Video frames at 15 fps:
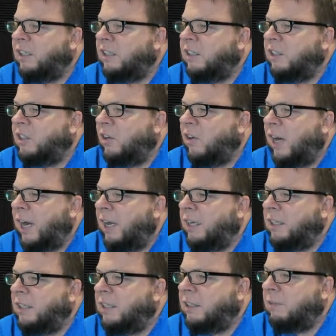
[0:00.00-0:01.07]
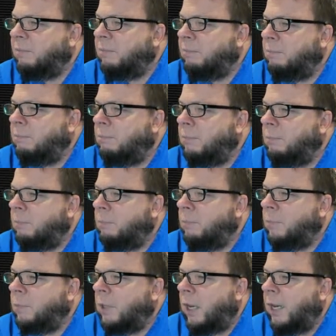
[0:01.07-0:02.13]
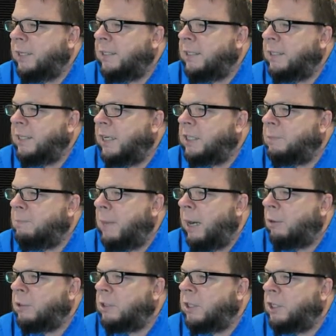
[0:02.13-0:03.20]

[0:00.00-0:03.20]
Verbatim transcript: so uh, mm, ITCS Mount